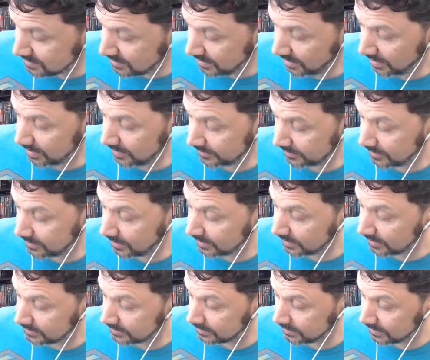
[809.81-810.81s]
Uh,
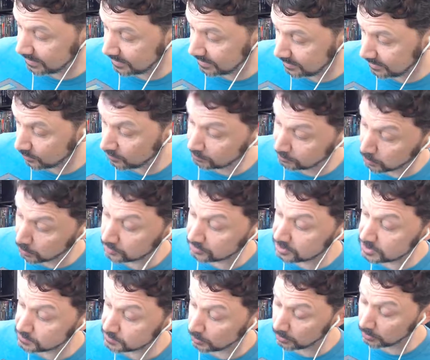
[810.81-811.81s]
cunning, uh, bold
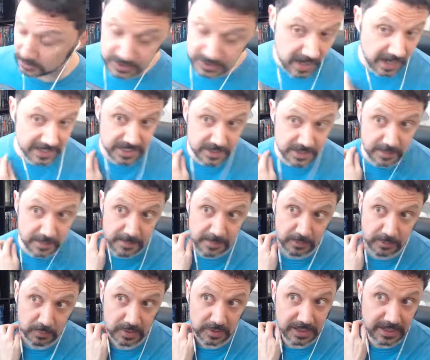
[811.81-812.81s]
explorers actually might be
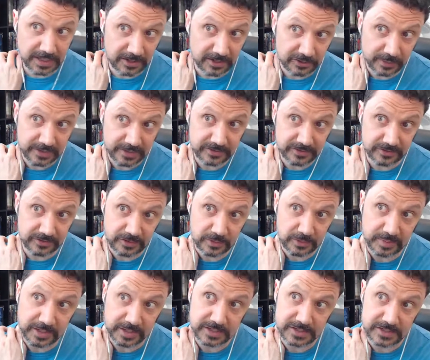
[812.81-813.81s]
really interesting too,
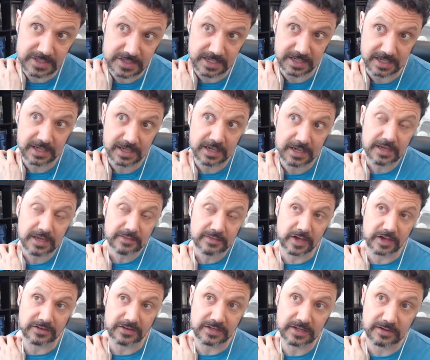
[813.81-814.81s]
because the the
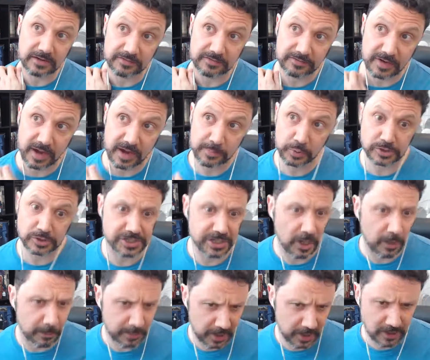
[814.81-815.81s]
idea of pushing
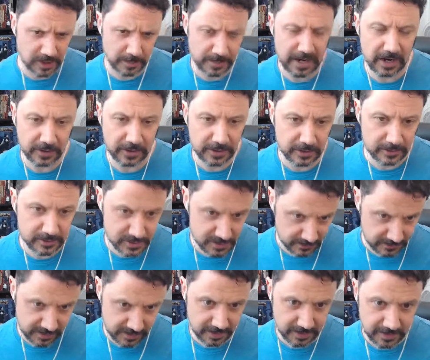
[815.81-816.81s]
out beyond the barriers
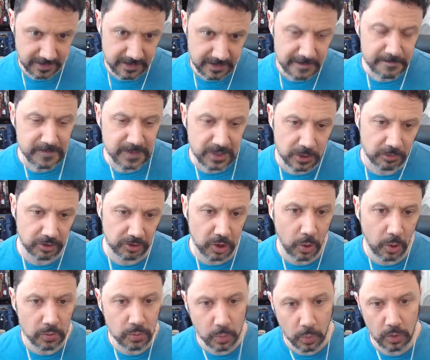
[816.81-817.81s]
of the you know the
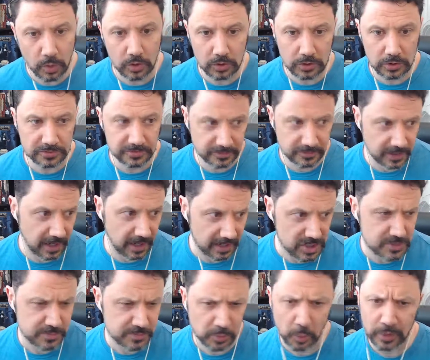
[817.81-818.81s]
known world, uh,
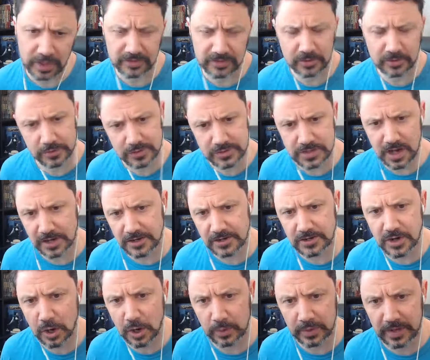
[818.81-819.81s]
exploring those
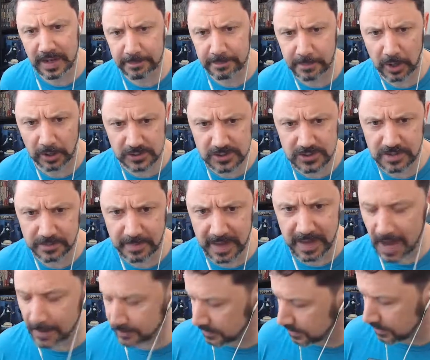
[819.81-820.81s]
unknown parts of the
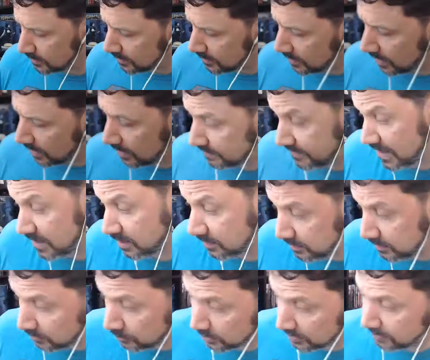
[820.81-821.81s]
map. Uh, that could
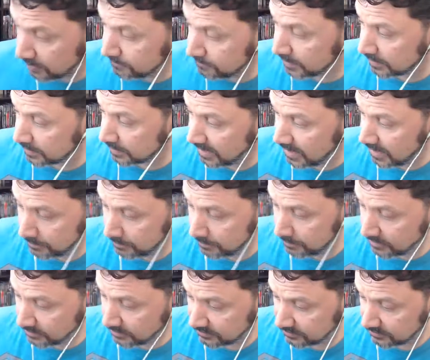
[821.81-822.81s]
be a really fun
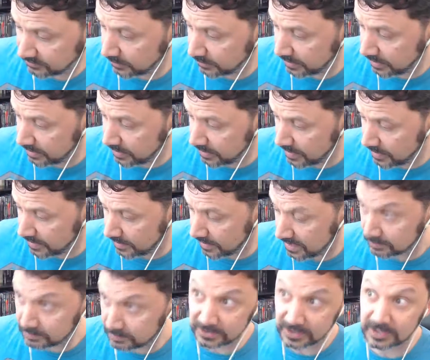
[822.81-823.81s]
campaign too. And uh,
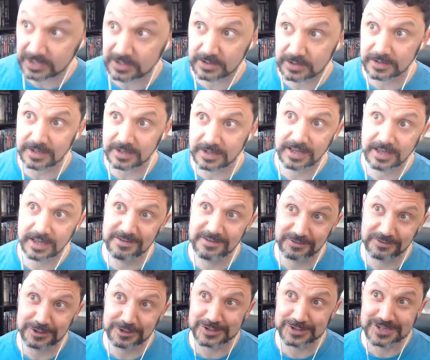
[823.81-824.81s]
in particular,
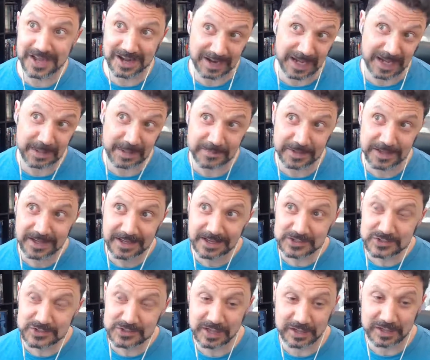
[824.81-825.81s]
if you set it up
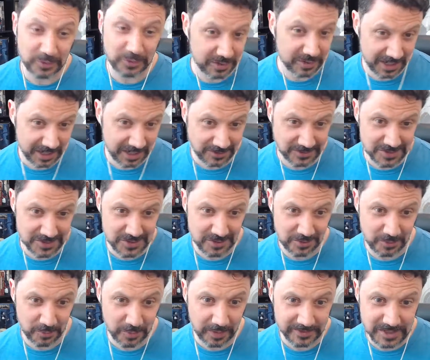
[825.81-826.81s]
so that your characters are
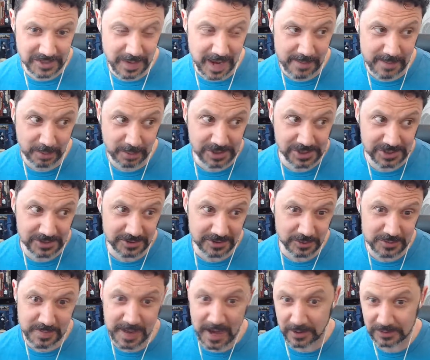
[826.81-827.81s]
the ones by pushing
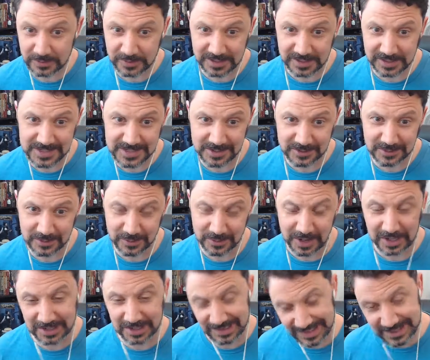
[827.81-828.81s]
those boundaries who
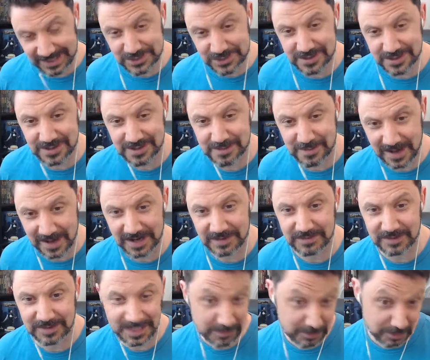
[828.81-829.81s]
unleash the threat of
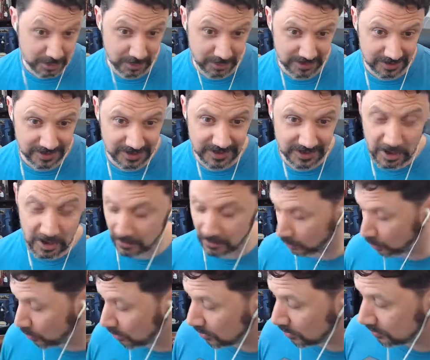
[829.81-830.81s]
the demon lord on the
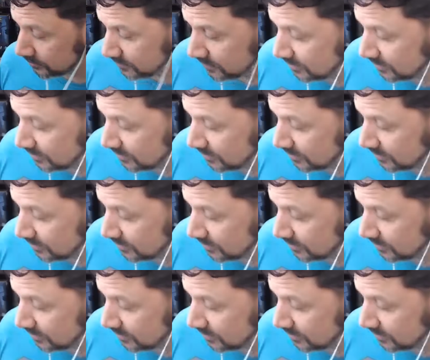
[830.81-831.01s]
world.